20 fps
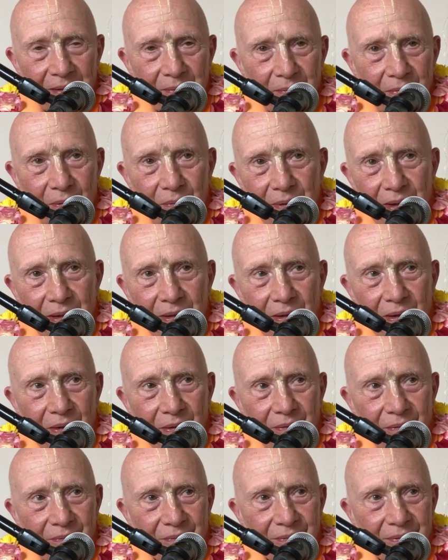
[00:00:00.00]
But we
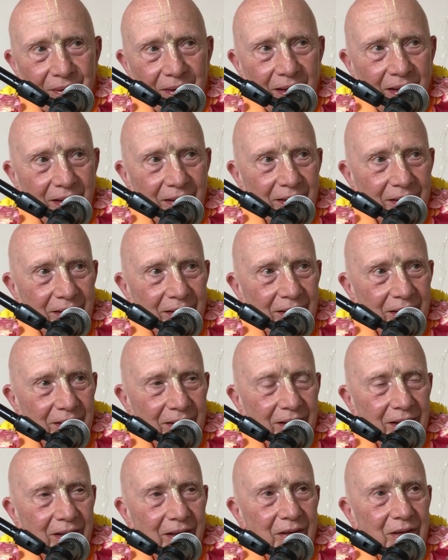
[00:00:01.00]
know that
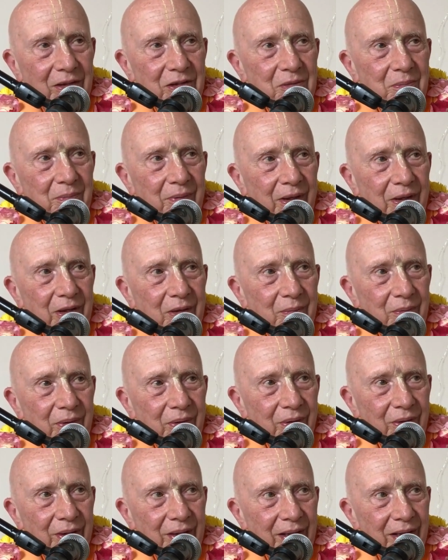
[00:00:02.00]
the
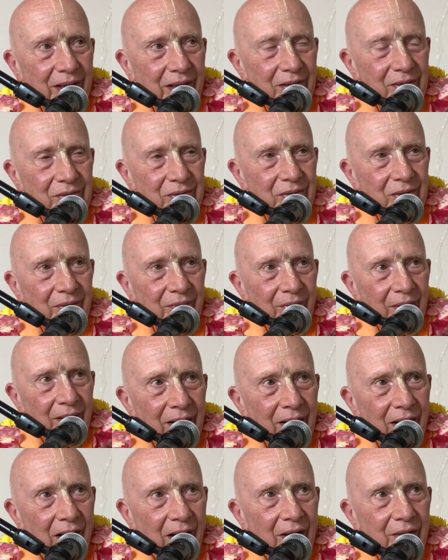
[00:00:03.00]
unexplainable is
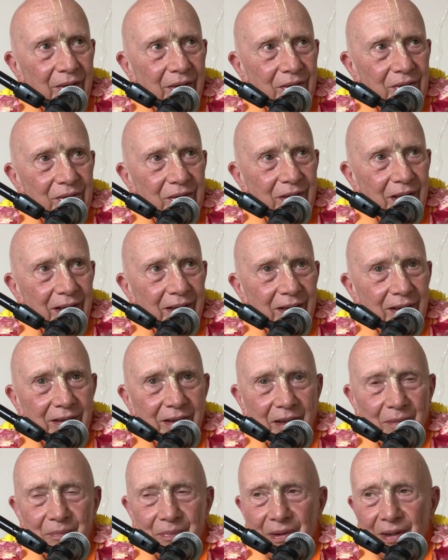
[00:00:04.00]
understanding
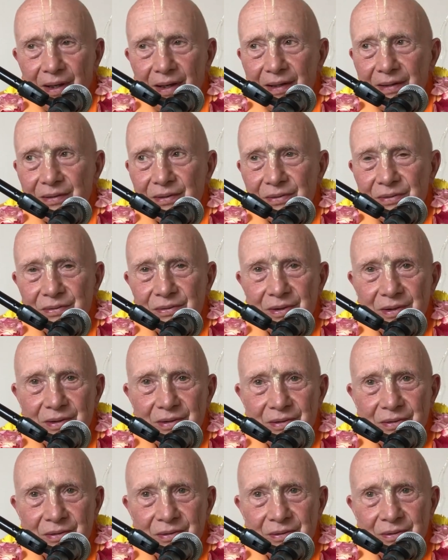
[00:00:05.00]
that behind the
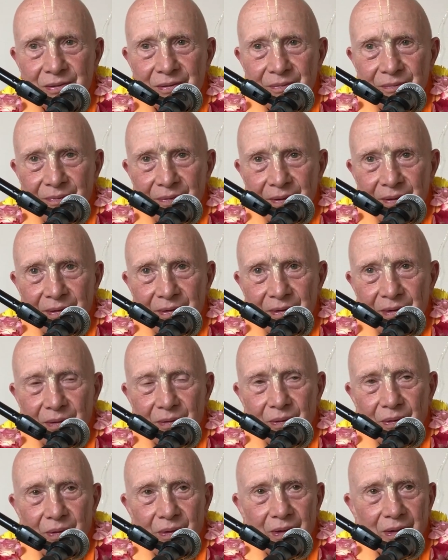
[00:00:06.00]
scenes, the
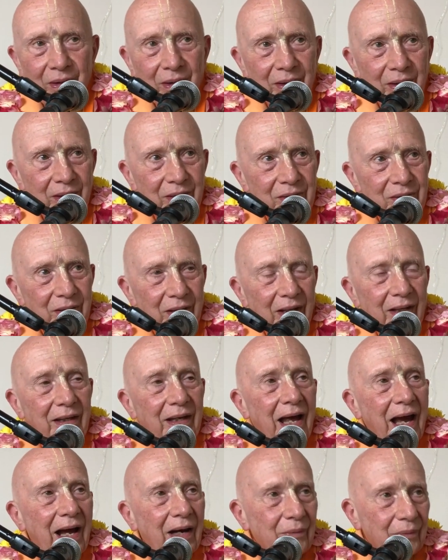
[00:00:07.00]
Lord is
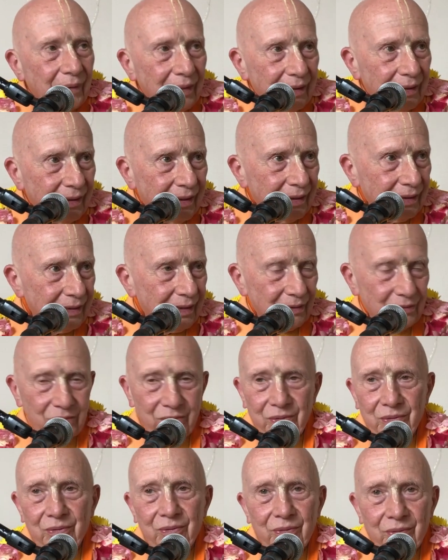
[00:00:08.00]
allowing, He does
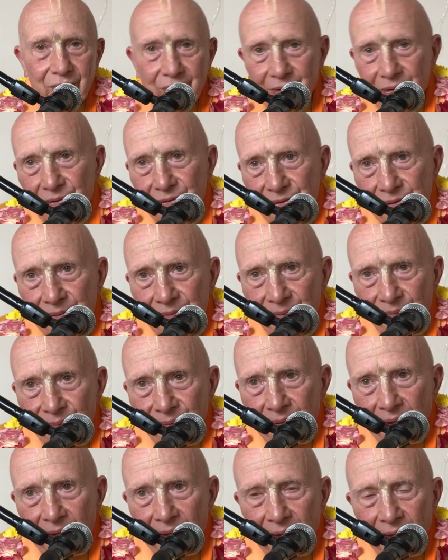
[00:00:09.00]
two things.
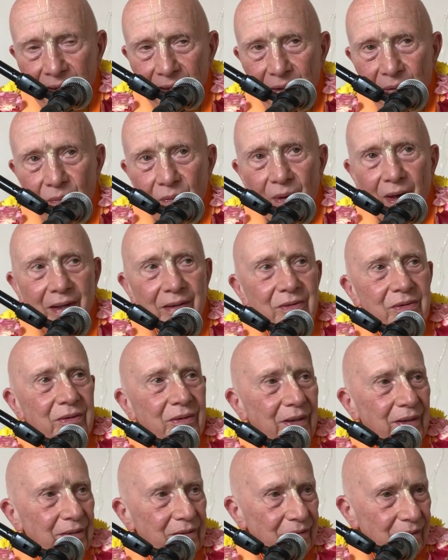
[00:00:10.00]
He wants
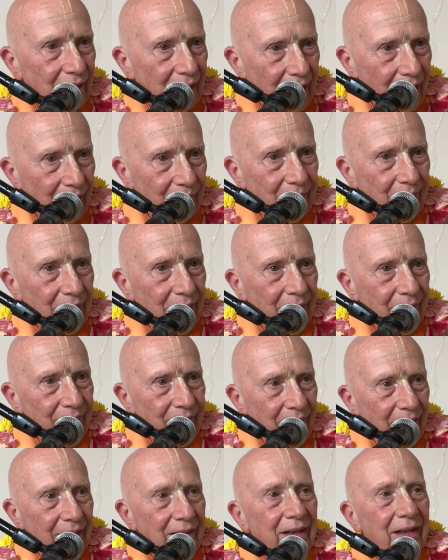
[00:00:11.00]
things to happen,
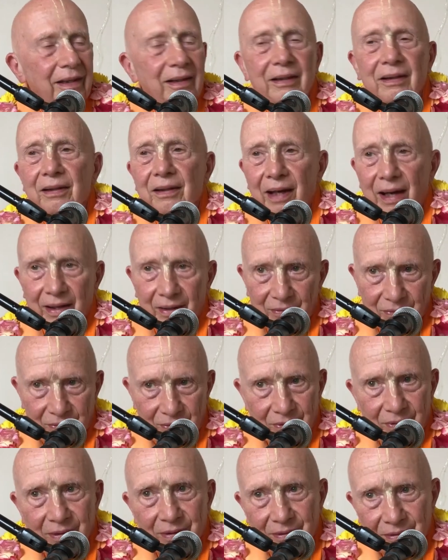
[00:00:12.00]
and He
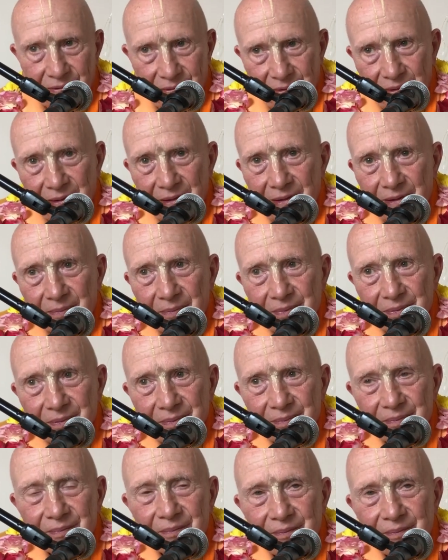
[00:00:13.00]
allows things to happen.